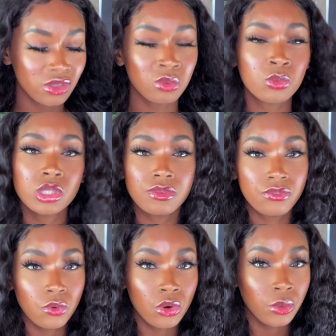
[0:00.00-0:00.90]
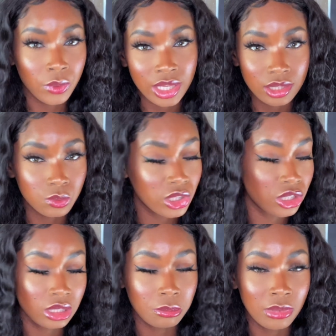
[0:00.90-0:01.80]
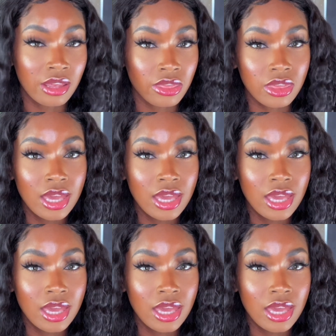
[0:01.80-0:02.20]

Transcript: almost 4 weeks, which is a month